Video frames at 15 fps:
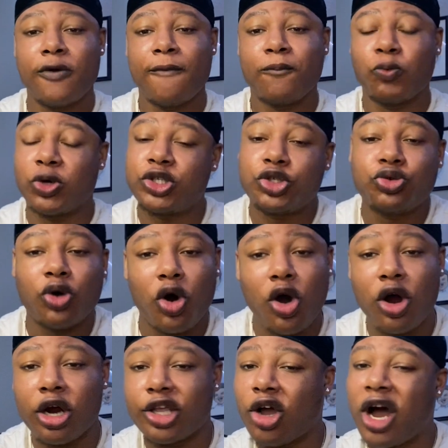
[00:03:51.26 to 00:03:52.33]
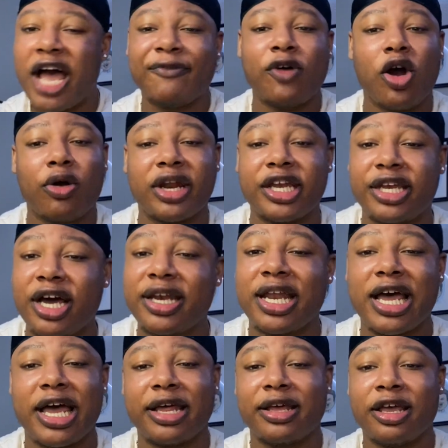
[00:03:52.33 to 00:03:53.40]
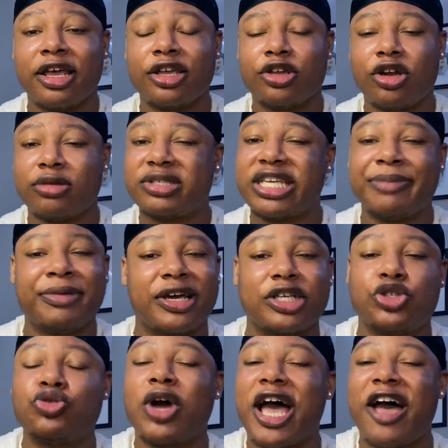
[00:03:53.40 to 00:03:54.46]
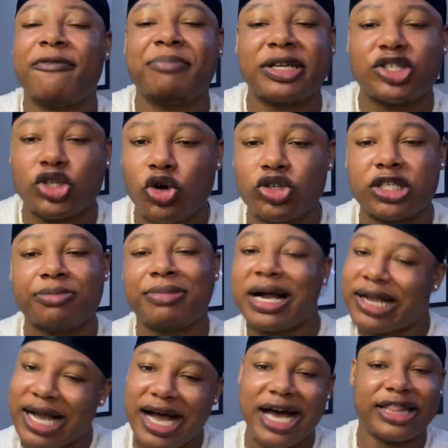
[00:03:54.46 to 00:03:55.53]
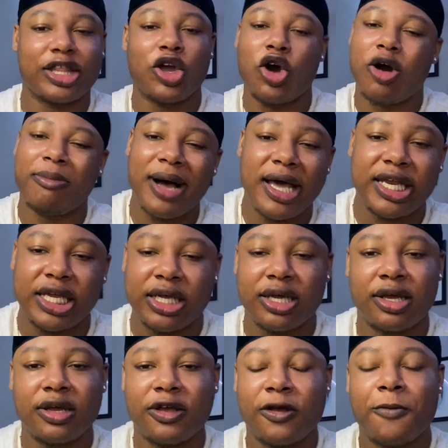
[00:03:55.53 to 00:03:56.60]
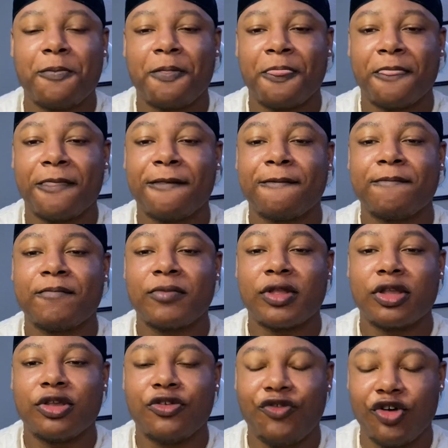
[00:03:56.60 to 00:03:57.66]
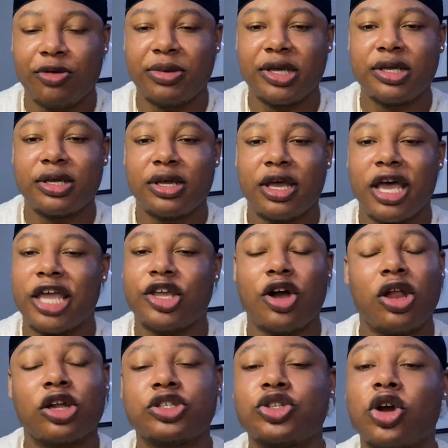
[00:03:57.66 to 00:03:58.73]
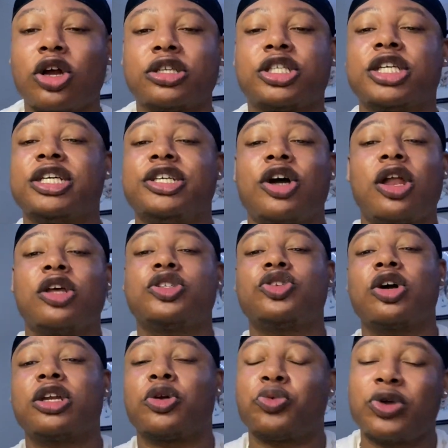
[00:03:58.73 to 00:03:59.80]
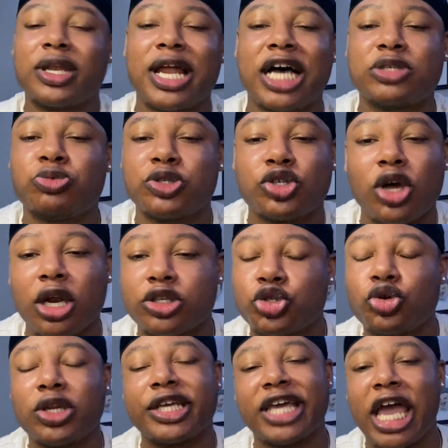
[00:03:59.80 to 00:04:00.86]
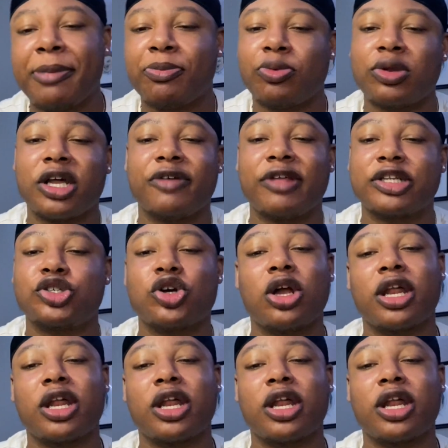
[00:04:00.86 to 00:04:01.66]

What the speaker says: Which you are. Y'all have already done that. You know what I'm saying? Because you have been chosen by God, the Almighty. You feel me? And y'all are starting to realize what y'all are truly capable of, that y'all